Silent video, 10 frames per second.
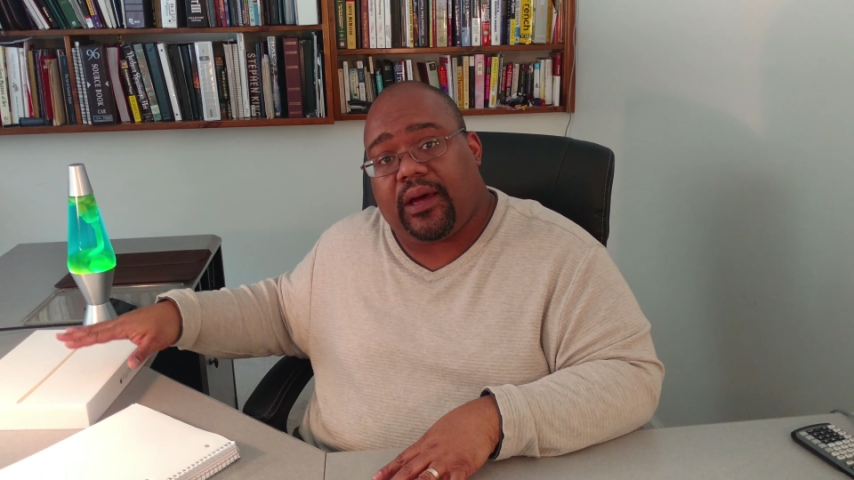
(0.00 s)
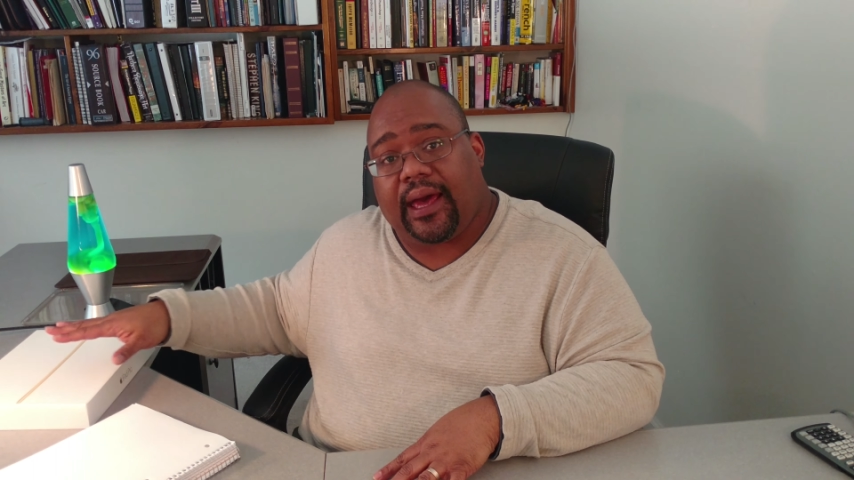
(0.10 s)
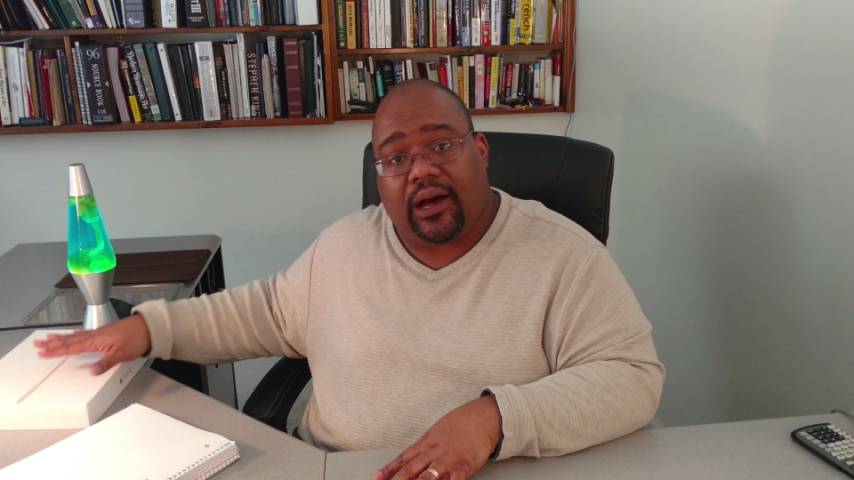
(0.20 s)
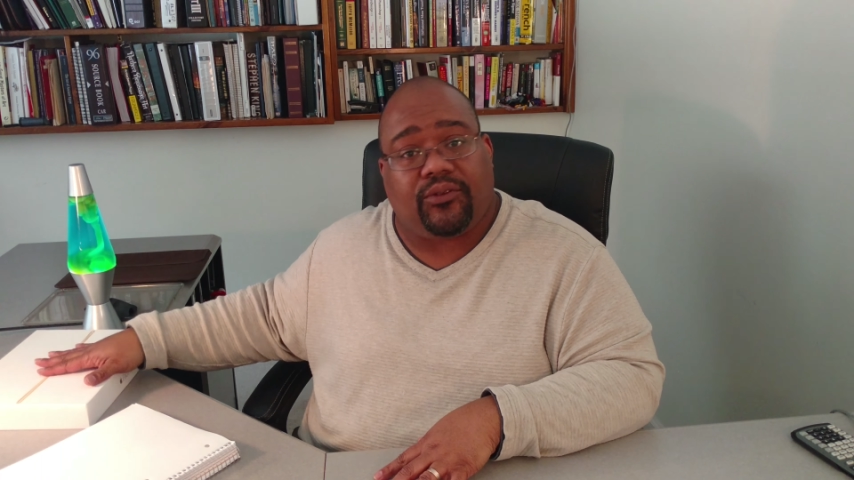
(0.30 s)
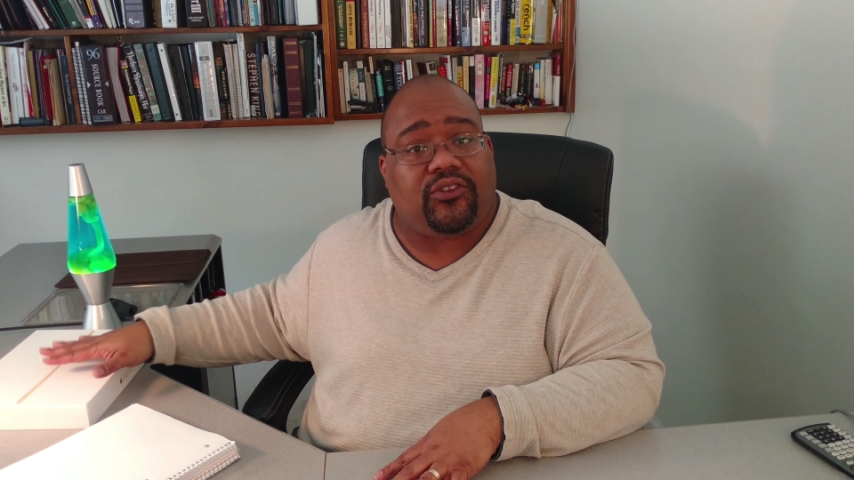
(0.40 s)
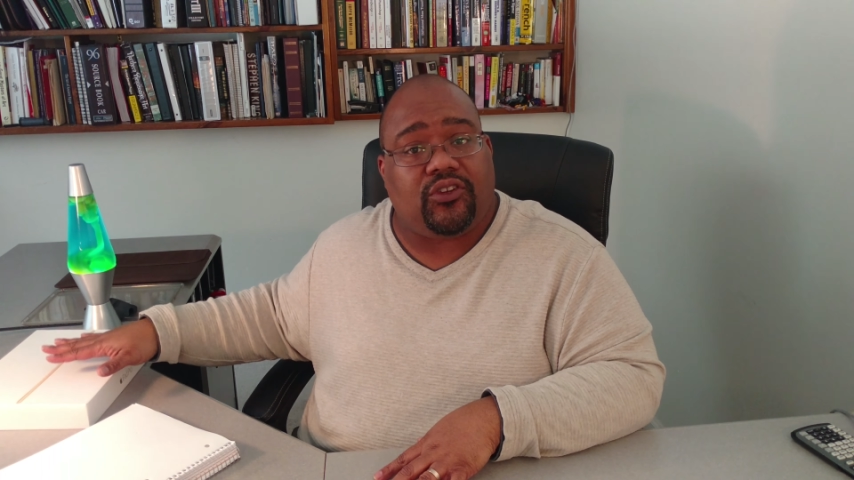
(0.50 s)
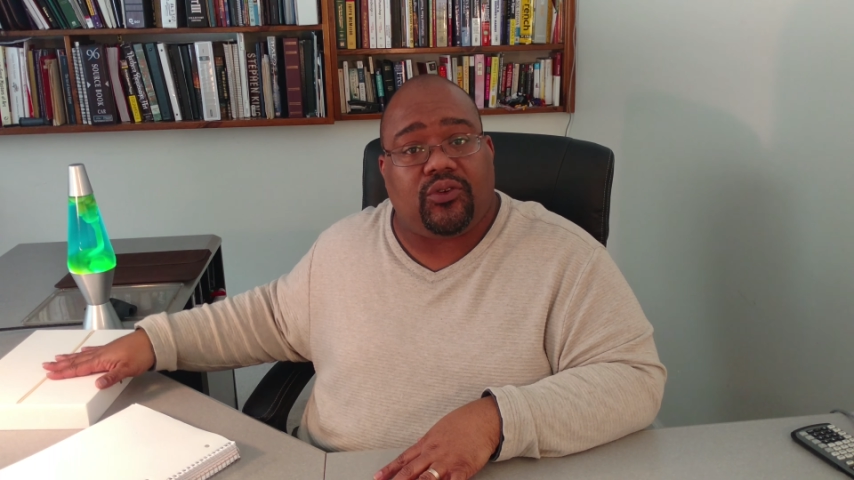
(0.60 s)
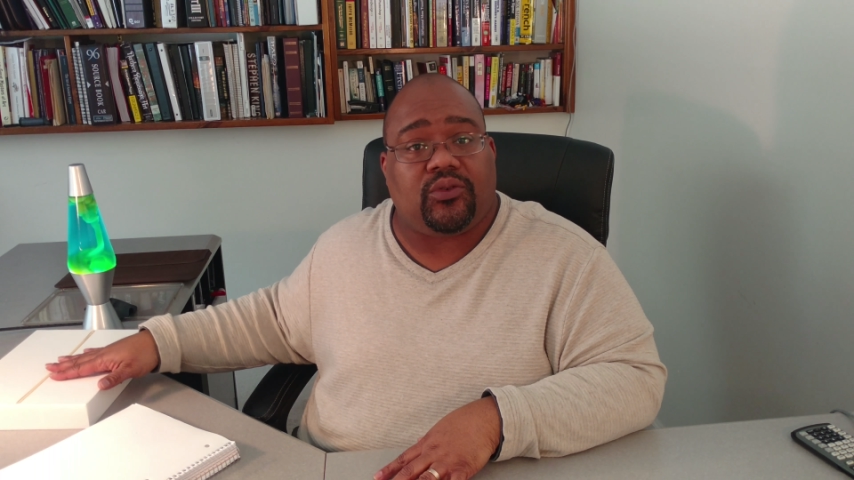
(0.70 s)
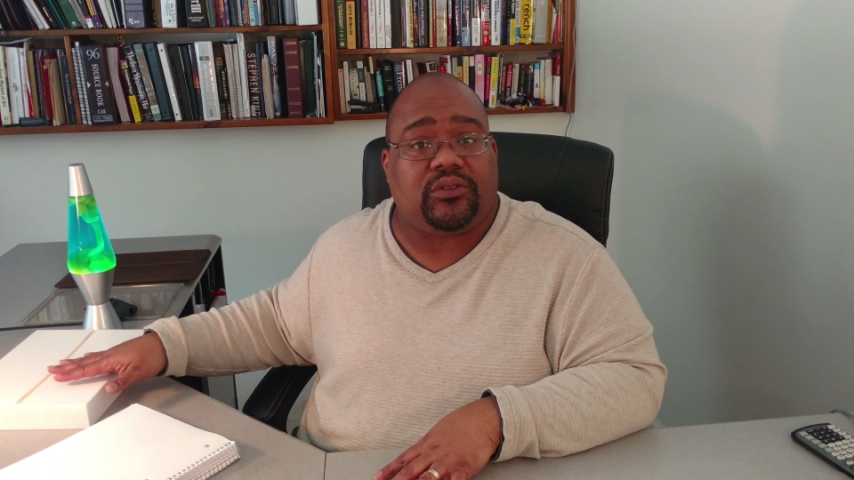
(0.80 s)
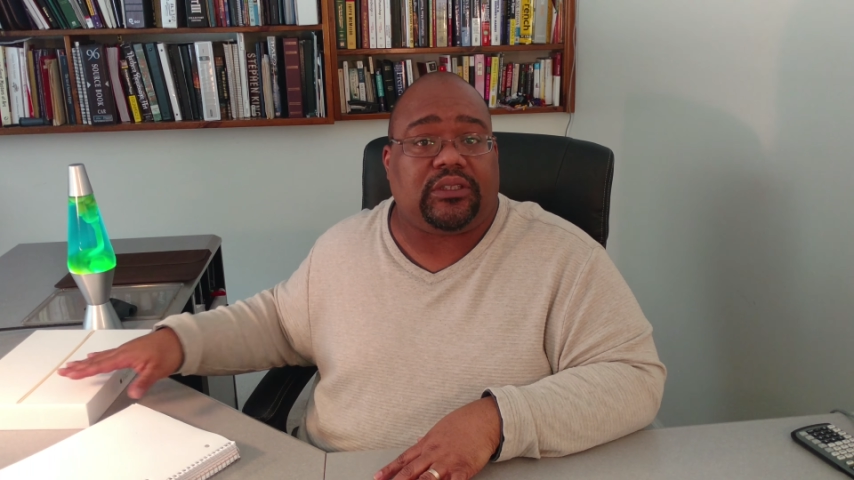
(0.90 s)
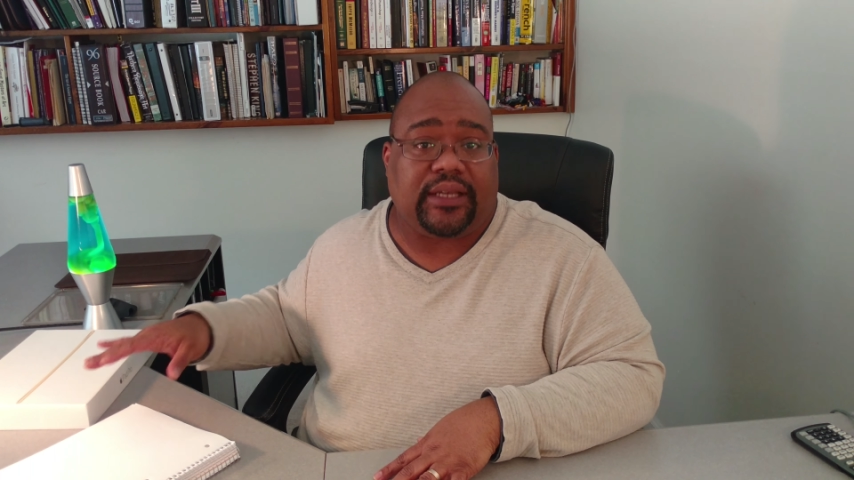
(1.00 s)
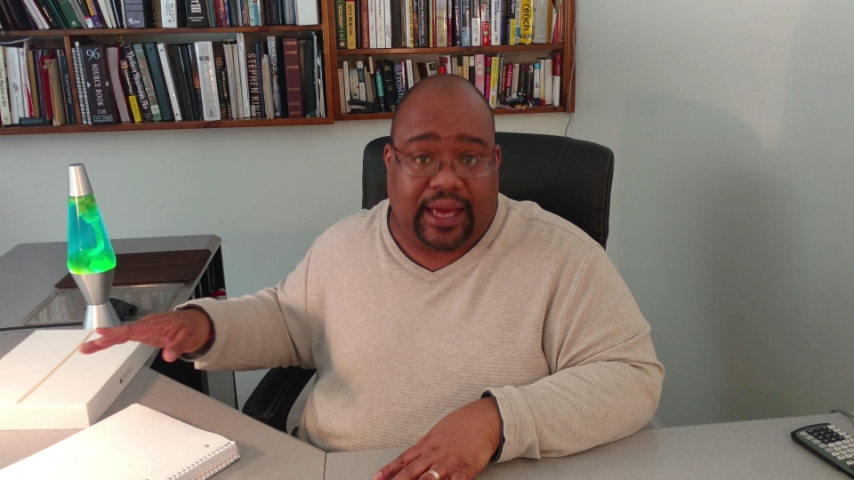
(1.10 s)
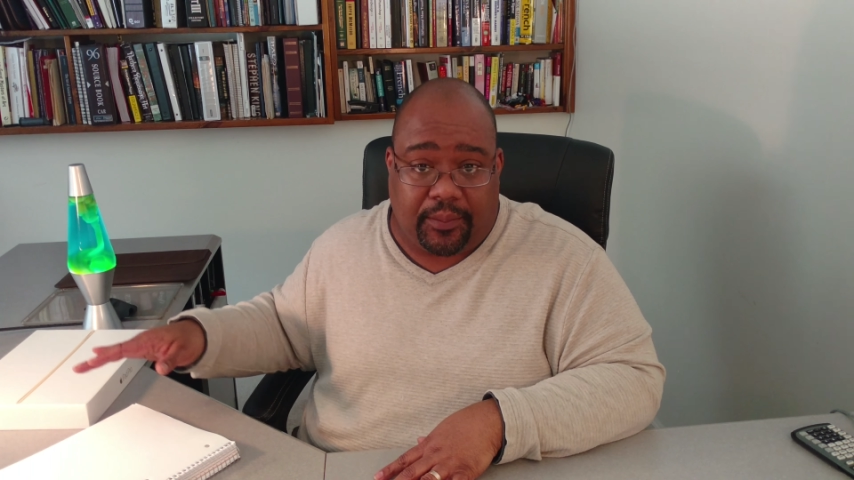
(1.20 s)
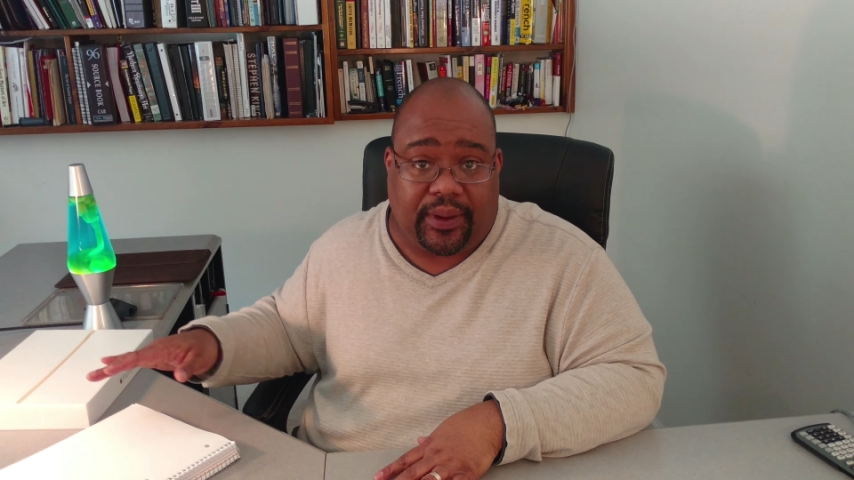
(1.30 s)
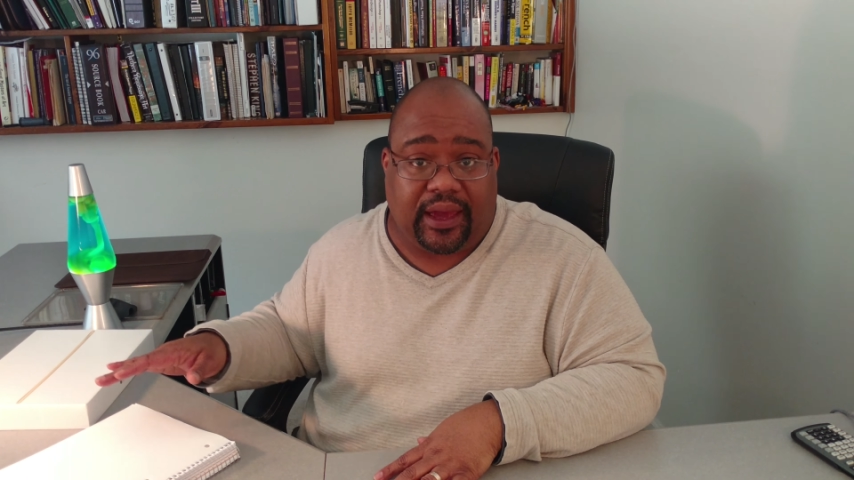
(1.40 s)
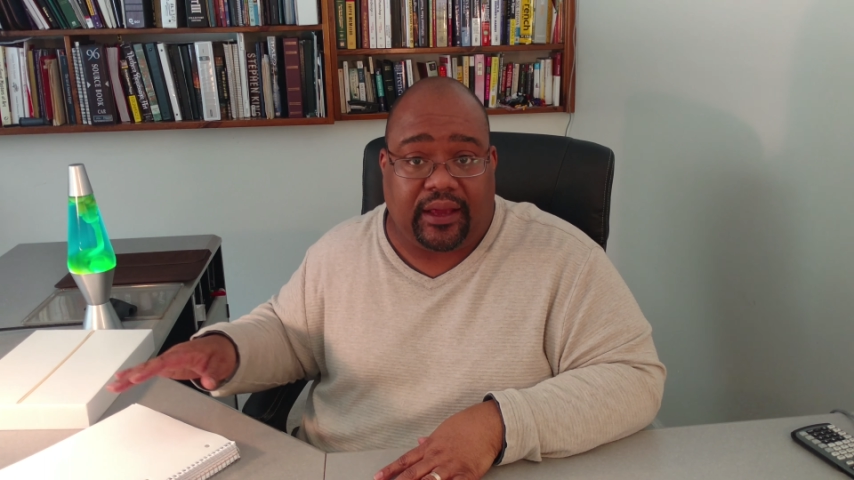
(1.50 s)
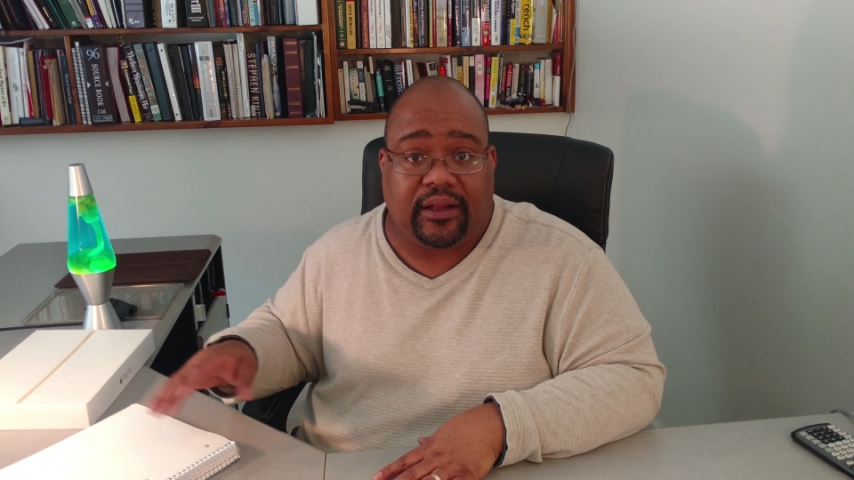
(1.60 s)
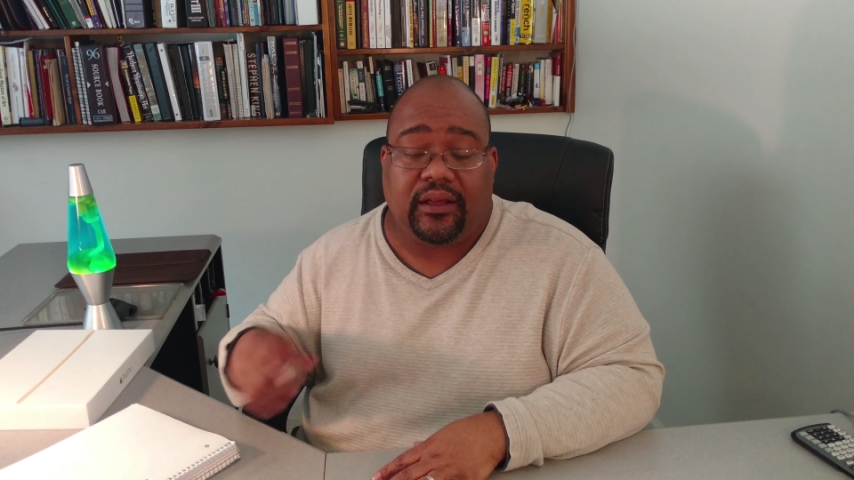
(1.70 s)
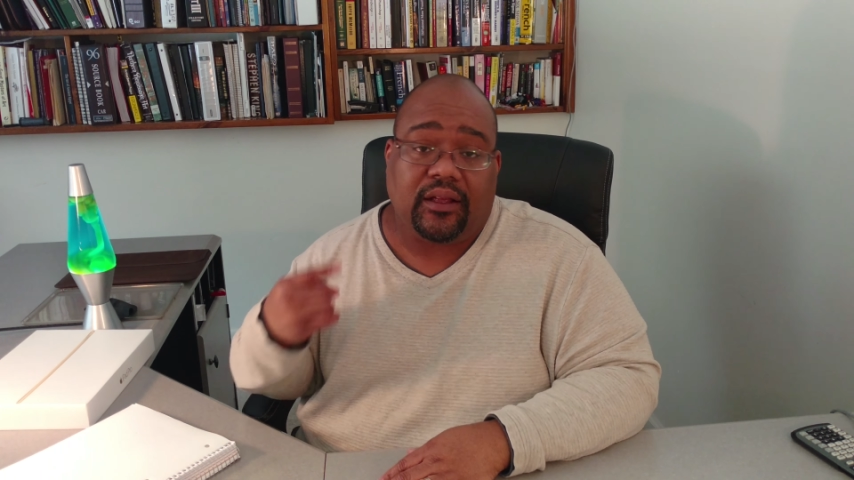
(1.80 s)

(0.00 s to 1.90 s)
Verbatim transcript: how to use the iPad.